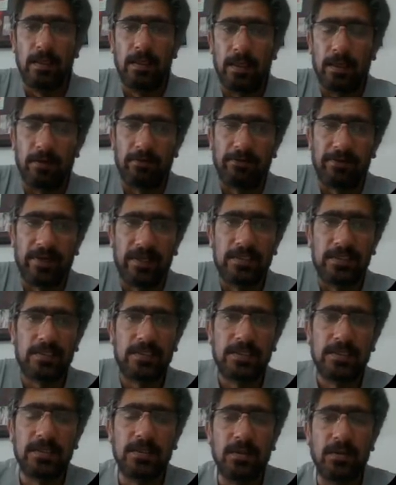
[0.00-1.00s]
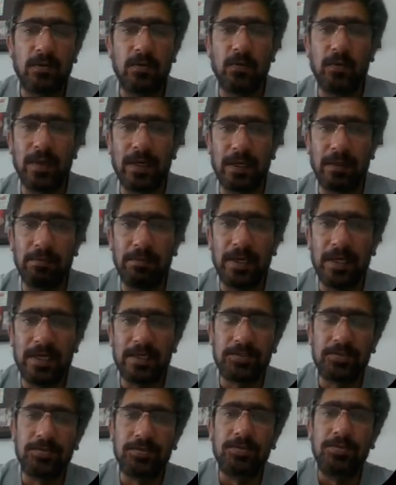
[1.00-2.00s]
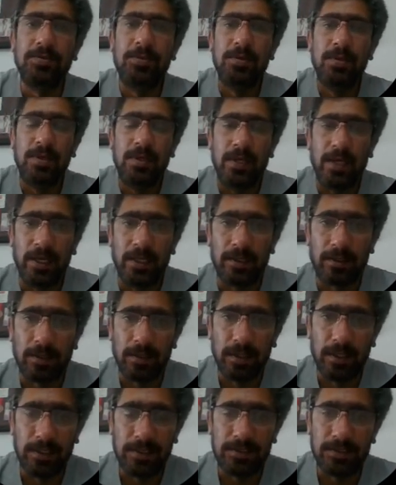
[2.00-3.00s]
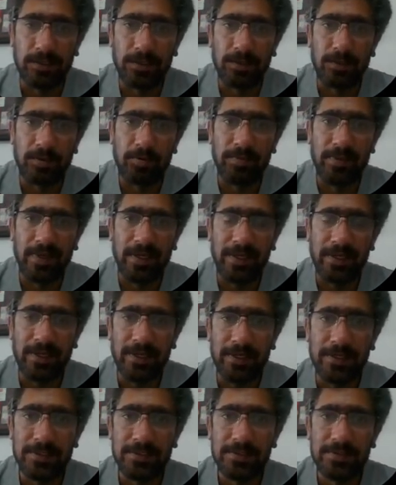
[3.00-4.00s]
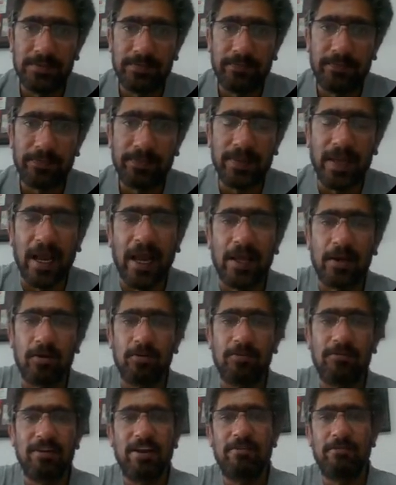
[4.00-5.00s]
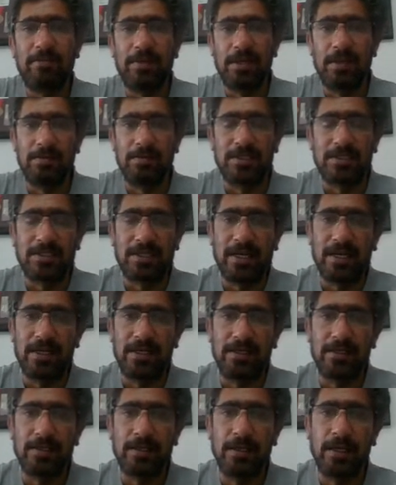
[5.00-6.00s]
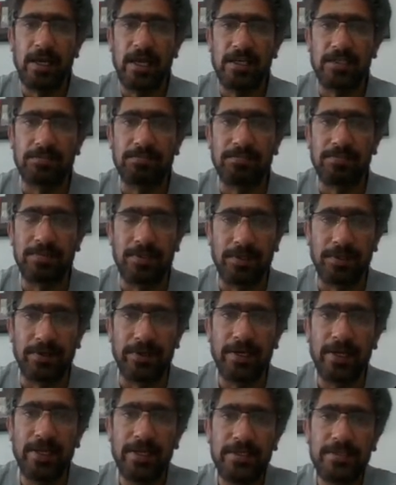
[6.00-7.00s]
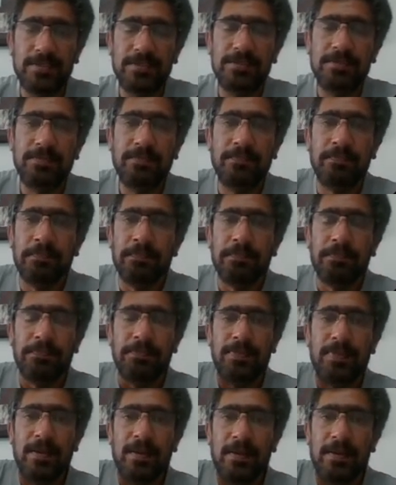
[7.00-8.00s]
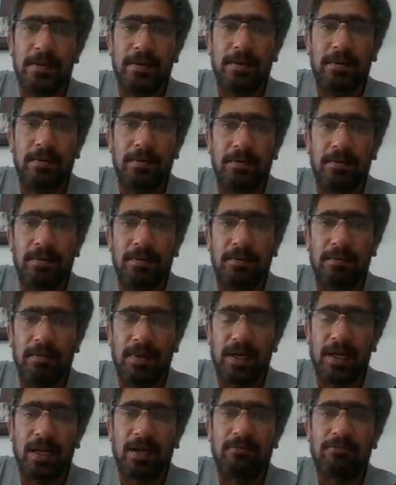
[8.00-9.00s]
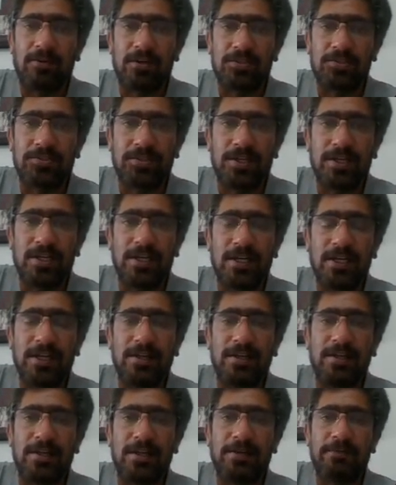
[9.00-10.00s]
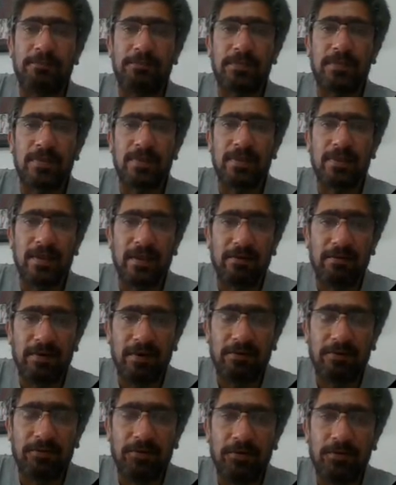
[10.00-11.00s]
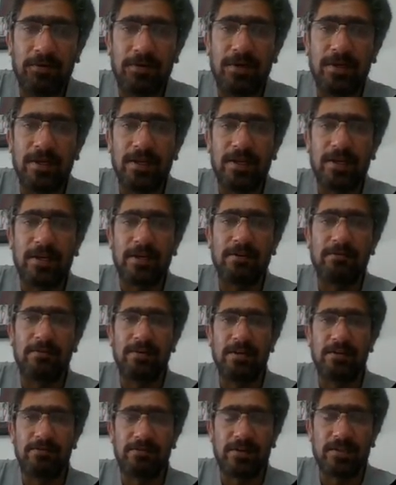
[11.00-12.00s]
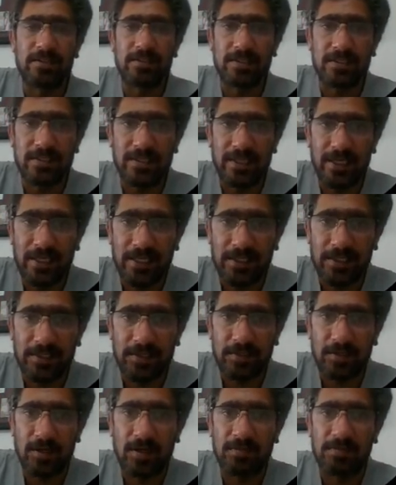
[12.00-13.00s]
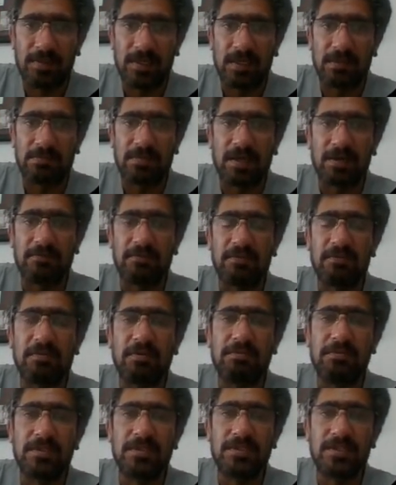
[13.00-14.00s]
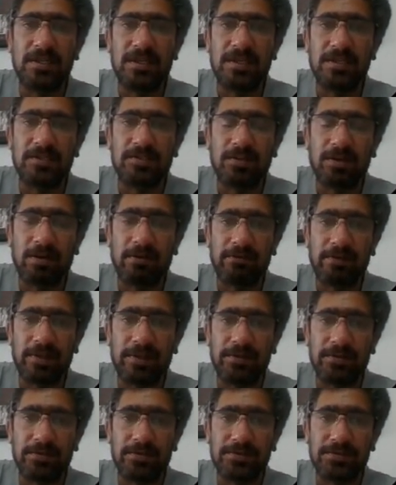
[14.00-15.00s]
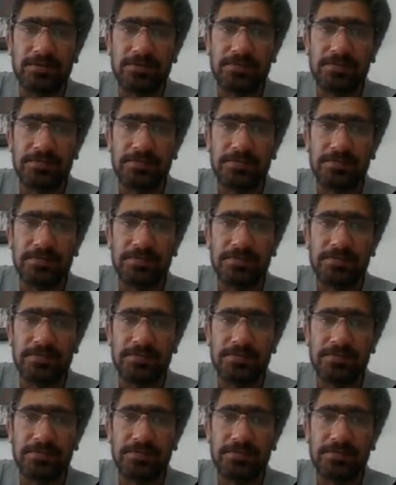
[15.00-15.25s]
Hello friends, welcome back to Enthralling SudokuManiacs. I know we have been a bit silent in the last 3 days, but unfortunately there were a few creative differences that had cropped up and we were busy resolving those.